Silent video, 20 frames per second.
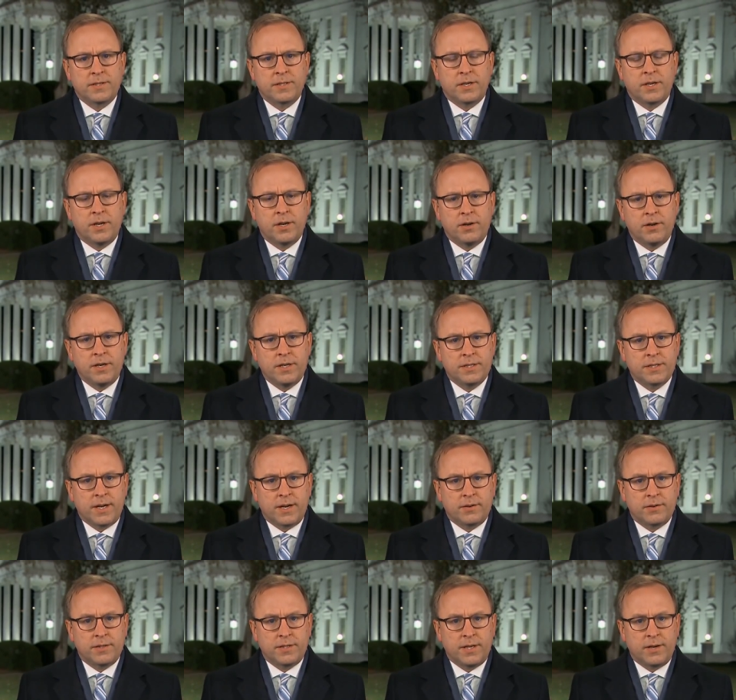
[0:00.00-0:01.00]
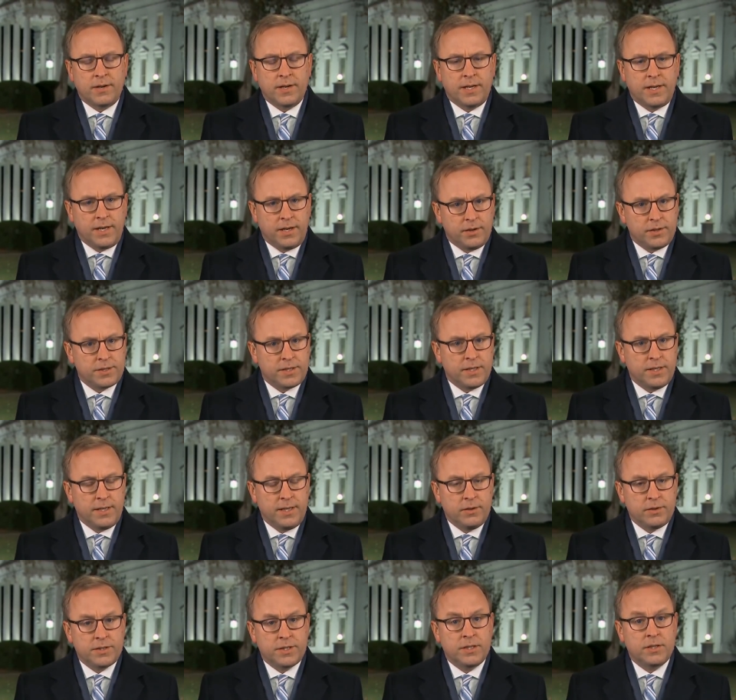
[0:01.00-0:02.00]
Security Secretary Kirstjen
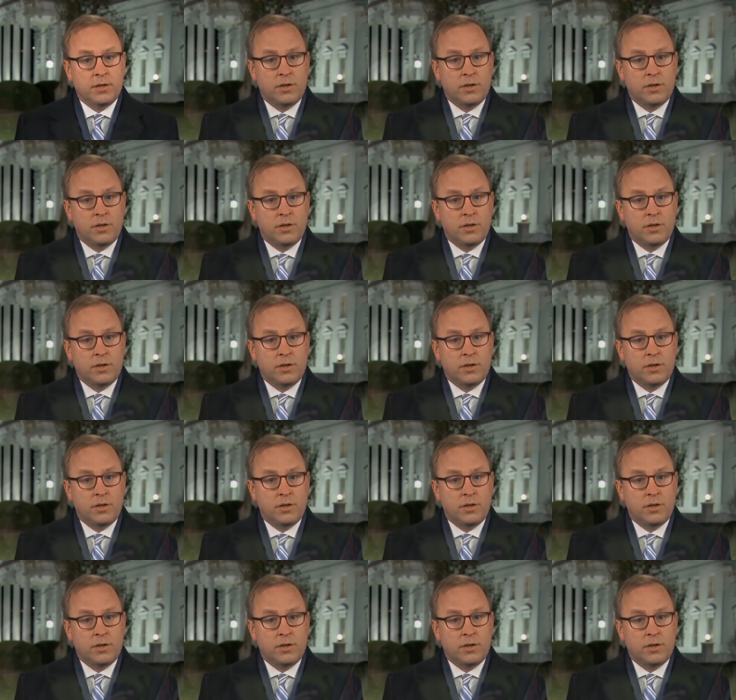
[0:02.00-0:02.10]
Nielsen